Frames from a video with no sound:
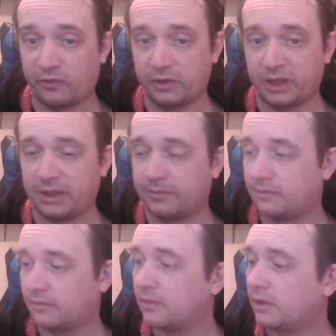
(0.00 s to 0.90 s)
game.
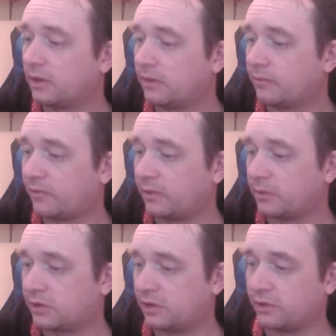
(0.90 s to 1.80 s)
Very
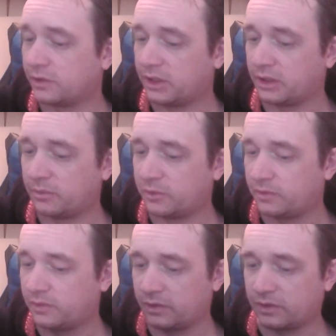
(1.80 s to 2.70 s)
much enjoying it at the
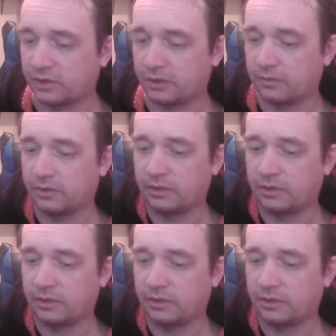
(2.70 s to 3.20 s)
moment. So,